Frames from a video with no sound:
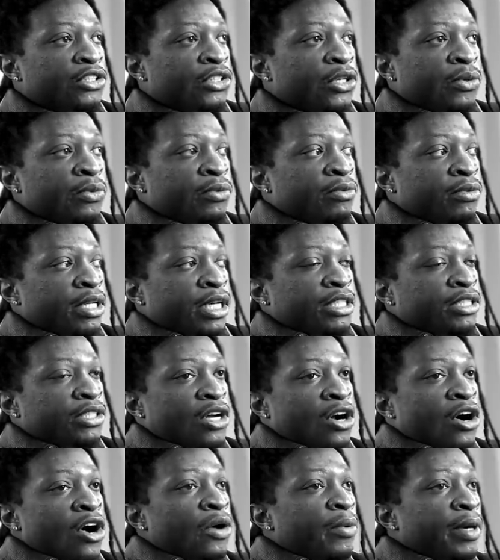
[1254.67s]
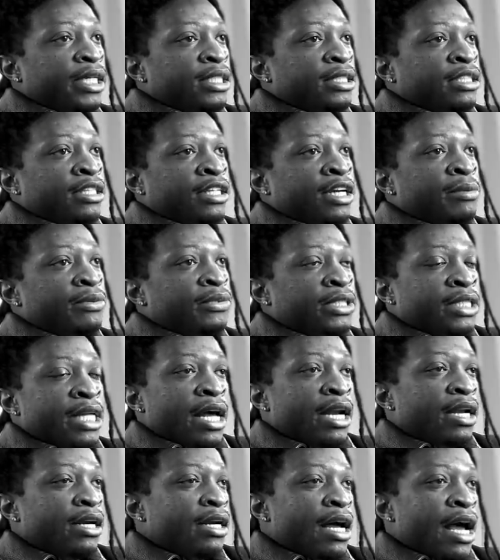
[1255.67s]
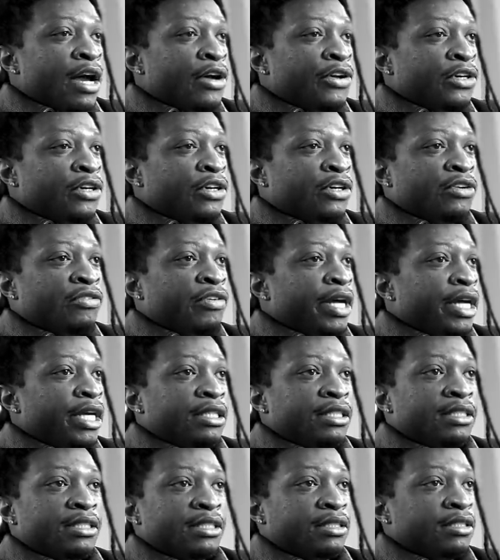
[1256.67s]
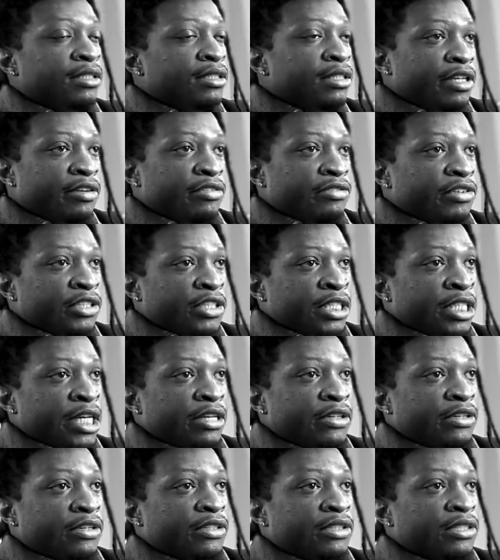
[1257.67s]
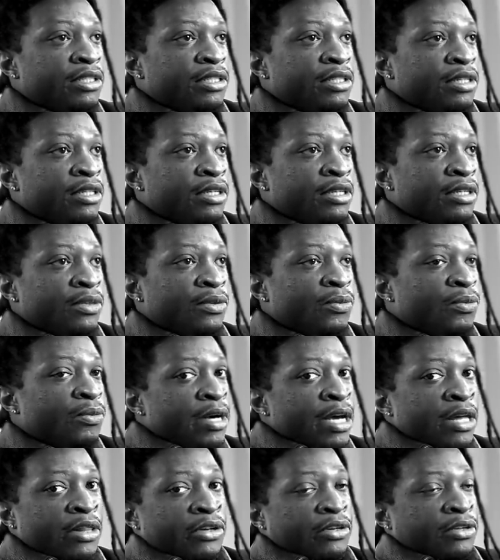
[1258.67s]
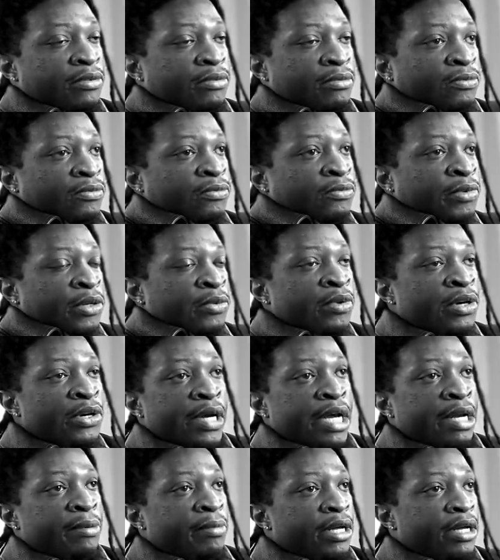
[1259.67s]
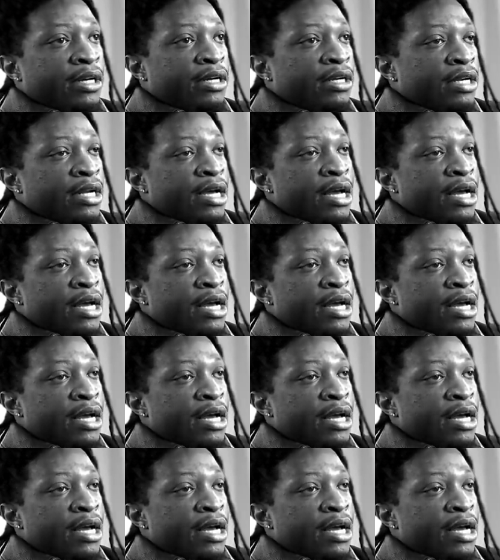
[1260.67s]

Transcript: So there's always a double standard in how you're going to raise different genders, whether we want to admit it or